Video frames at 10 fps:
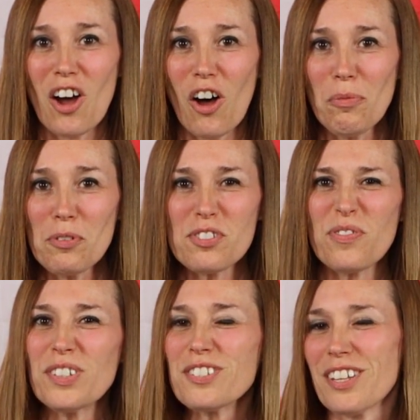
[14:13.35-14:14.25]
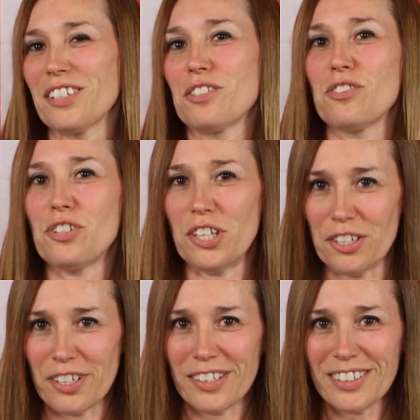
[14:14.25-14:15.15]
almost feels like
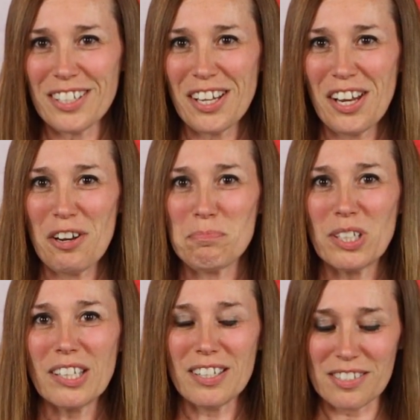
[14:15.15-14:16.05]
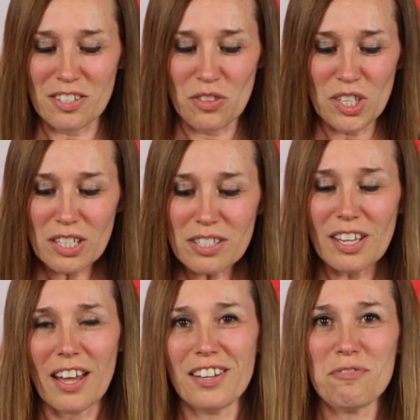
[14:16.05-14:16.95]
cheating, because this
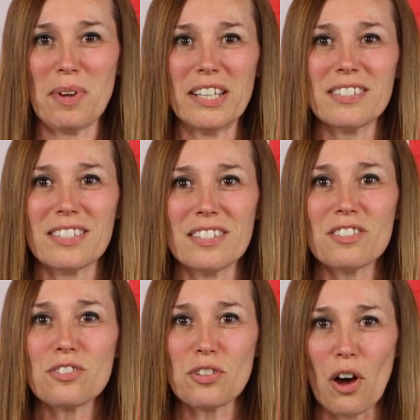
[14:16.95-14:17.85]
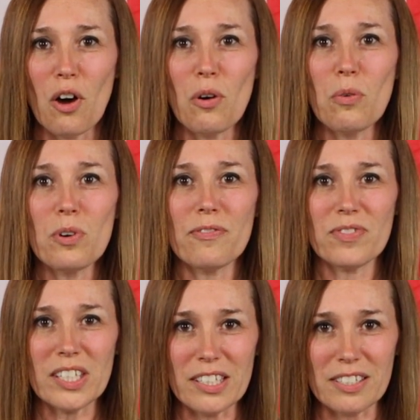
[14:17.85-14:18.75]
gun makes it so
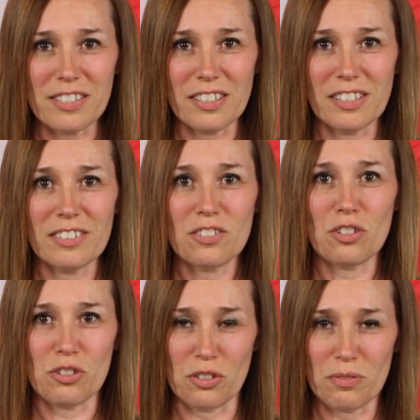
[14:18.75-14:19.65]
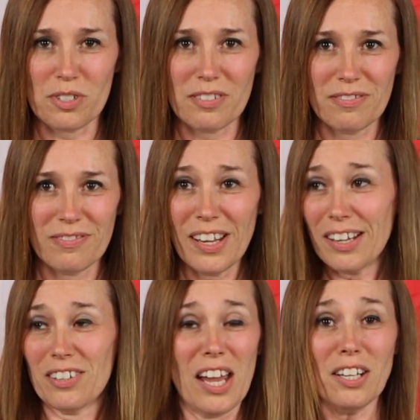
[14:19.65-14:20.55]
easy to shoot.
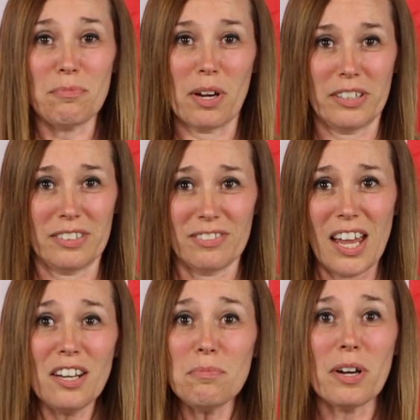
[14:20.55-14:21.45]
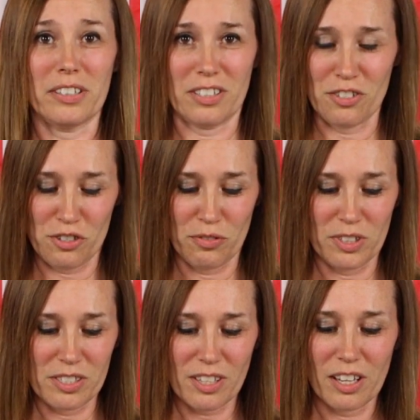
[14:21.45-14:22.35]
Anybody can shoot
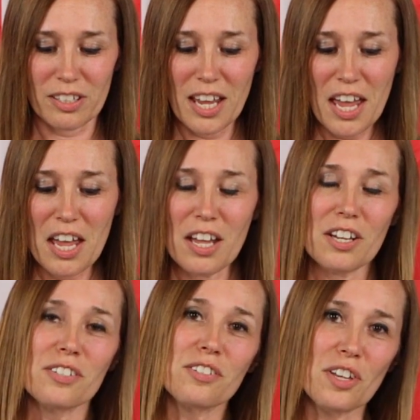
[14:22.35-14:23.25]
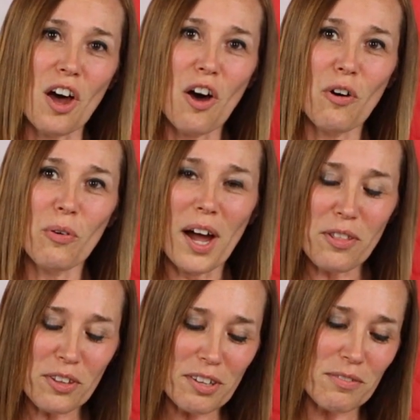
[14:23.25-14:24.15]
this gun. So I
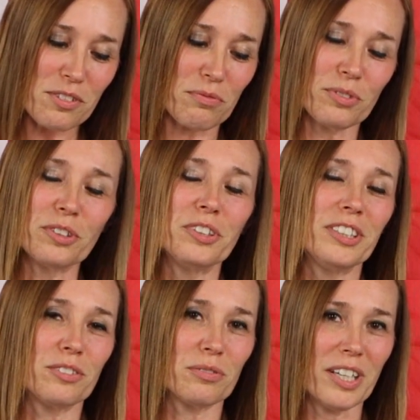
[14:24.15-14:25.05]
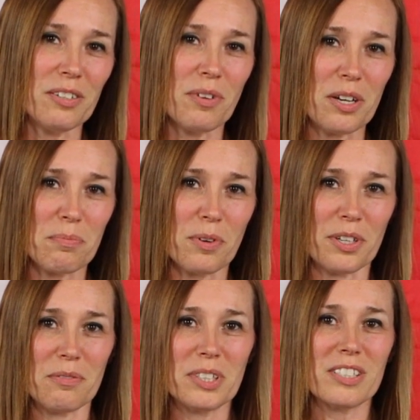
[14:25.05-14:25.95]
thought that was a really great way to put
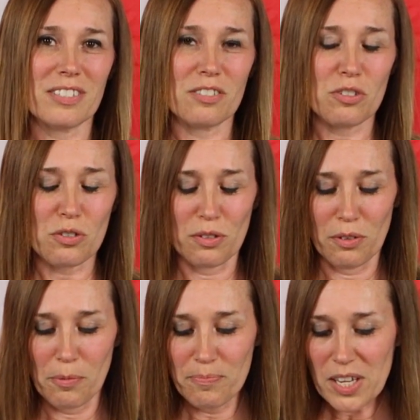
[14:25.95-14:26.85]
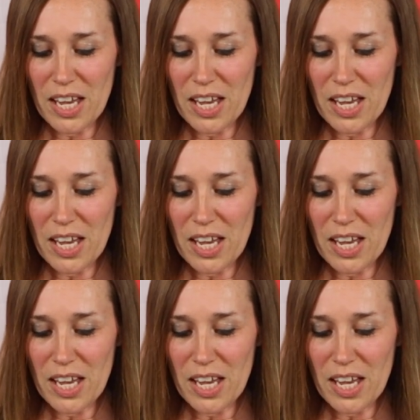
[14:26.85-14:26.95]
it, because it's true.